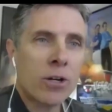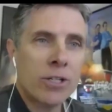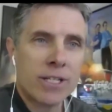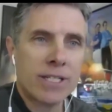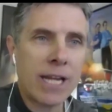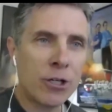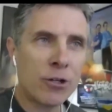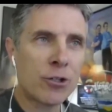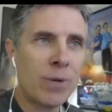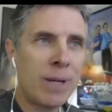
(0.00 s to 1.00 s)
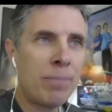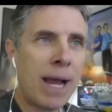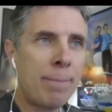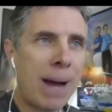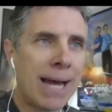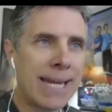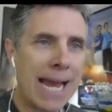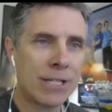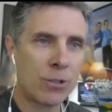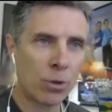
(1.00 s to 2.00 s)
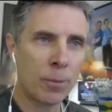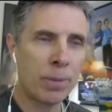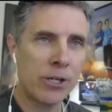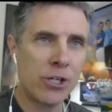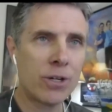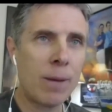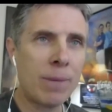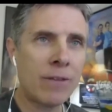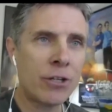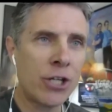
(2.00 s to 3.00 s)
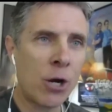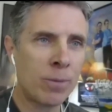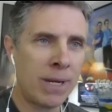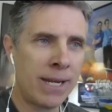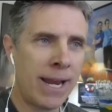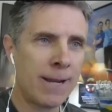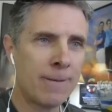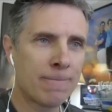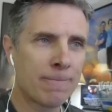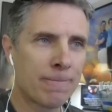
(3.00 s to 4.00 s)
Mark, to the Selling Your Screenplay podcast. I really appreciate you coming on the show with me today.